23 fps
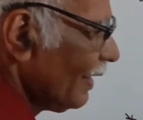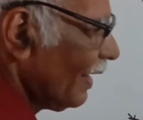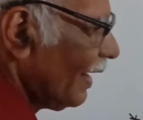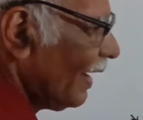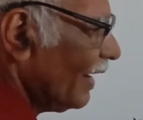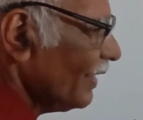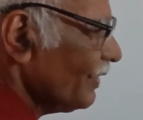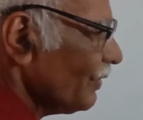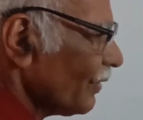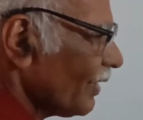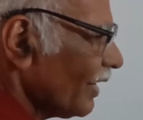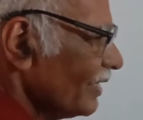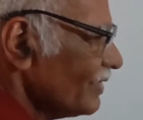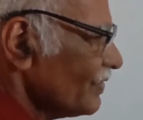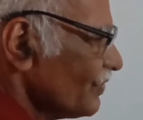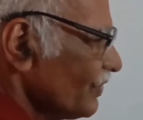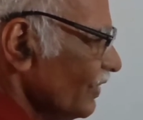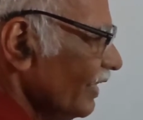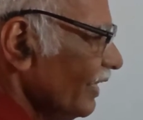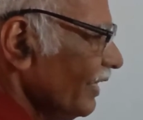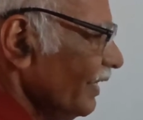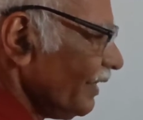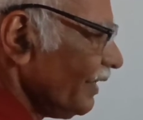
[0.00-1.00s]
And you can
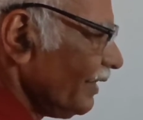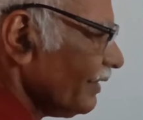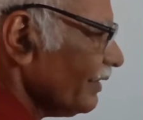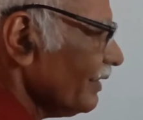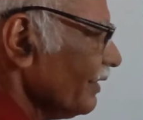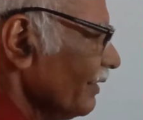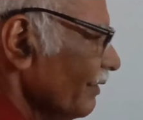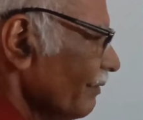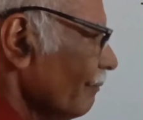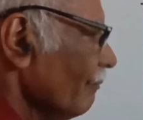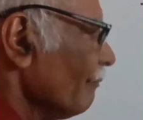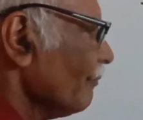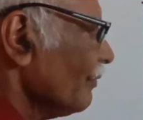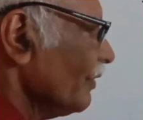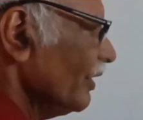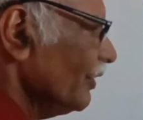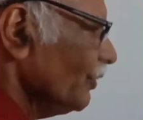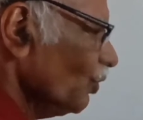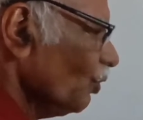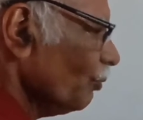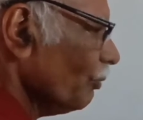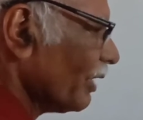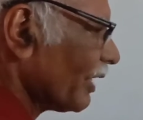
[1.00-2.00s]
see
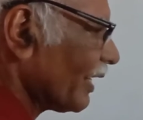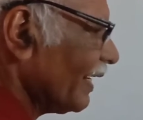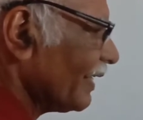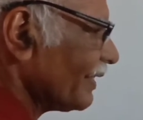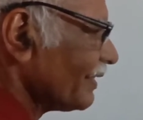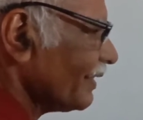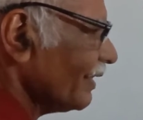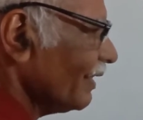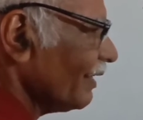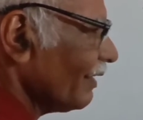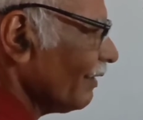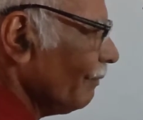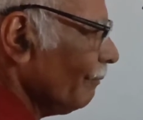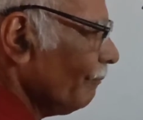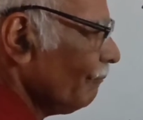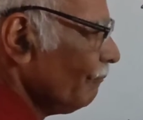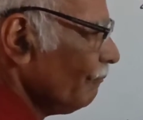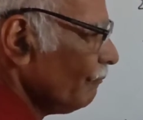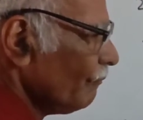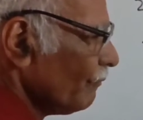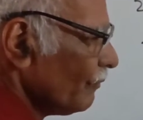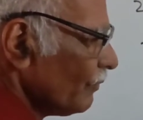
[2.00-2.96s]
the numerator